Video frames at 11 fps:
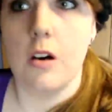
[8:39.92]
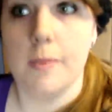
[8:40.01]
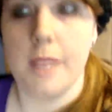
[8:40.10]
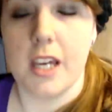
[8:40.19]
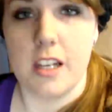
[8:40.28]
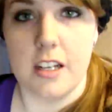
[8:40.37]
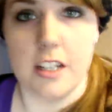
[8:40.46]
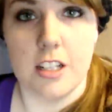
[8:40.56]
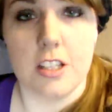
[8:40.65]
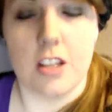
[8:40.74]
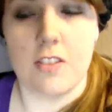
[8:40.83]
Oh my god, and
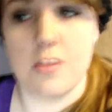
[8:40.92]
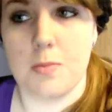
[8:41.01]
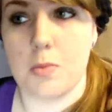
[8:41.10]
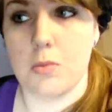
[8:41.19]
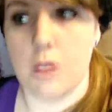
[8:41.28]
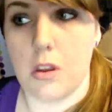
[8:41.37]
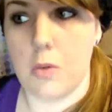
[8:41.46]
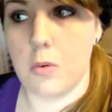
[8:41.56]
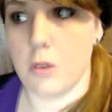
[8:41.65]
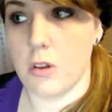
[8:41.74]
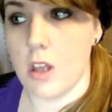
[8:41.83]
I just saw something really
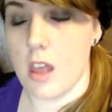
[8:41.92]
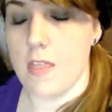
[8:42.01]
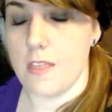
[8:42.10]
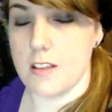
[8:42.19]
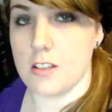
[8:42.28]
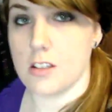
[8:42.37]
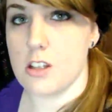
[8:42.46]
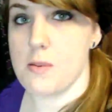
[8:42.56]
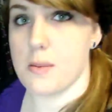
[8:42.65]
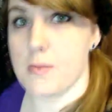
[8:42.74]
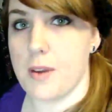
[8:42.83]
cool. This is going
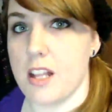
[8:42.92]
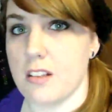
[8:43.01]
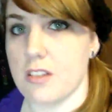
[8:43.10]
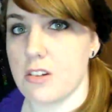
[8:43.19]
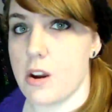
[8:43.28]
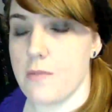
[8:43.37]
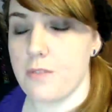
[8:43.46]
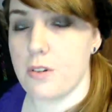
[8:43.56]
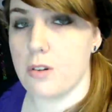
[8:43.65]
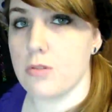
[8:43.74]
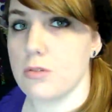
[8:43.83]
to make my Instagram
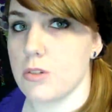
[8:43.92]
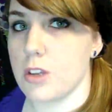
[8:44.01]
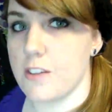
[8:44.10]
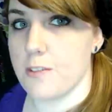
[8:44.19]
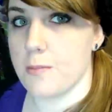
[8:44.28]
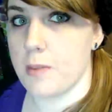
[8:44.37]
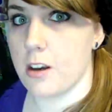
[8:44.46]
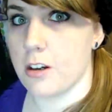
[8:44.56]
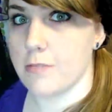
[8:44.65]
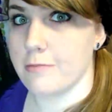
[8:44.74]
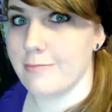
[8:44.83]
photos look even
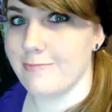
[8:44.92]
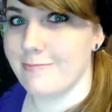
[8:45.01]
better.